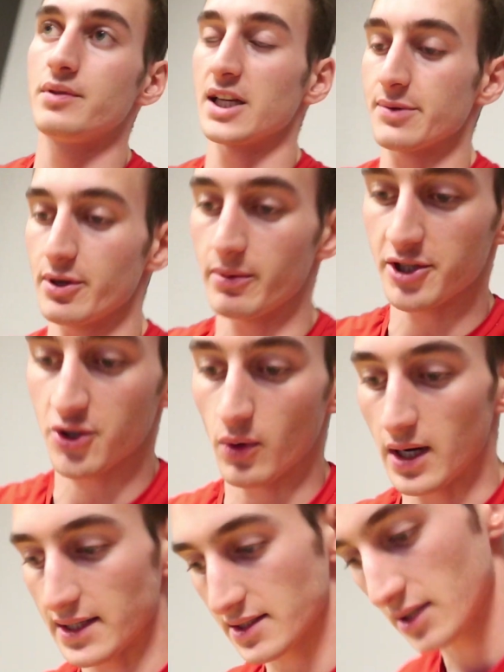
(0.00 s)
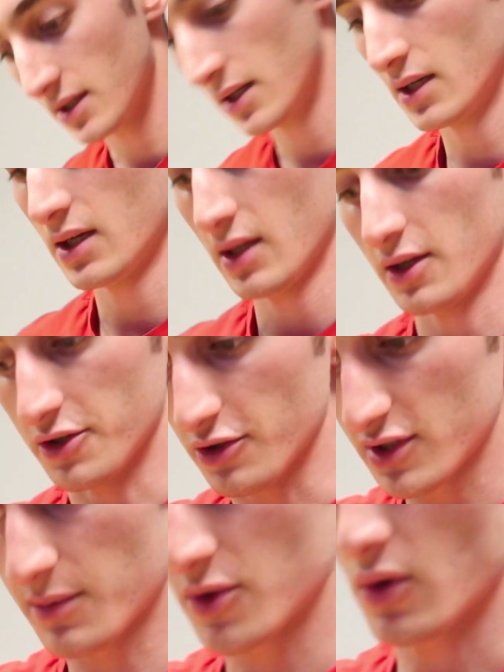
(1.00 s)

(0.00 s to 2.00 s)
that's pretty much squats. Do some